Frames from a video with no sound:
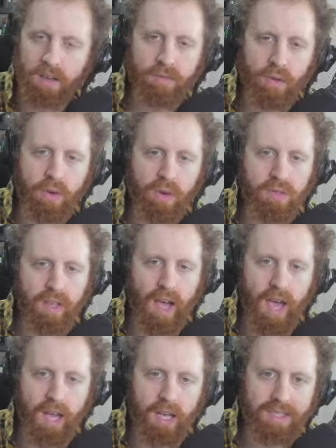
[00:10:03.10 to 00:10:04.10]
for those
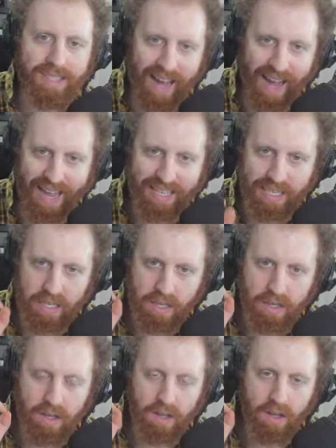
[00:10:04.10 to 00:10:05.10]
like tight
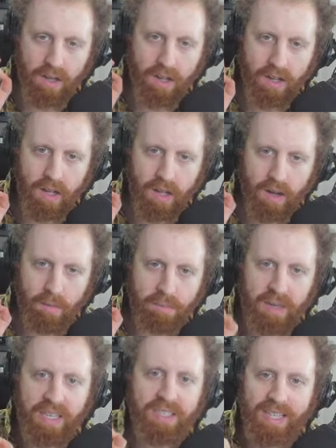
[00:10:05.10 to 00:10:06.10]

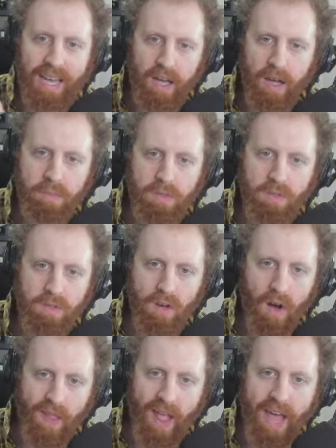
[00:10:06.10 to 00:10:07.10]
beast setups
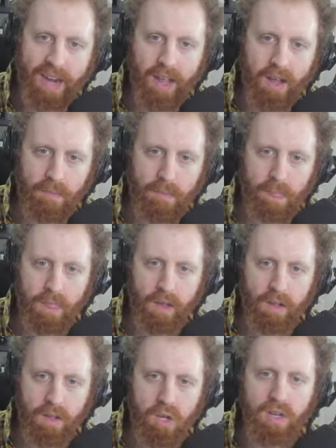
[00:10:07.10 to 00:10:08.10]
on landing,
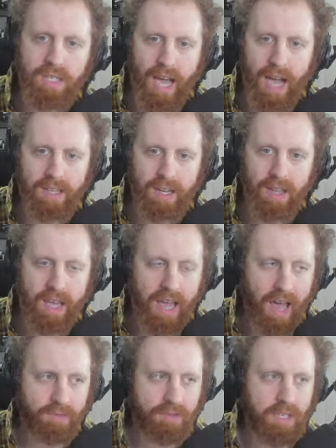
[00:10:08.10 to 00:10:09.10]
you could
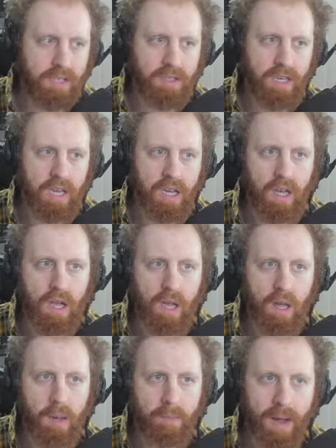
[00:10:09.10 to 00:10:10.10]
technically
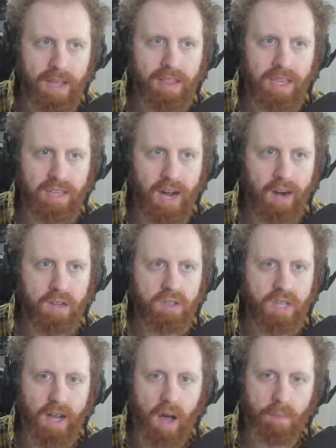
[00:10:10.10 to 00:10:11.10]
FDC, bait the entire
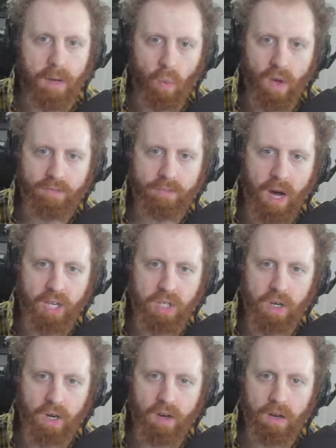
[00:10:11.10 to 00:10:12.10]
setup, and whiff
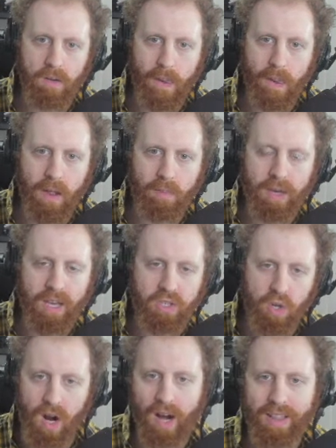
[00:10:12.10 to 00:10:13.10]
punish it.
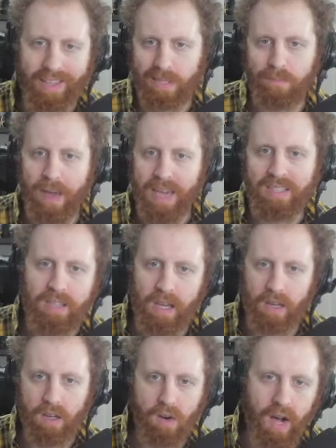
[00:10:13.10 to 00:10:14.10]
Because you're not at the
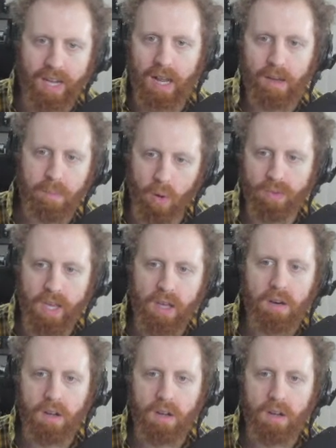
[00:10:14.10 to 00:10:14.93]
spacing, you're not getting pulled in.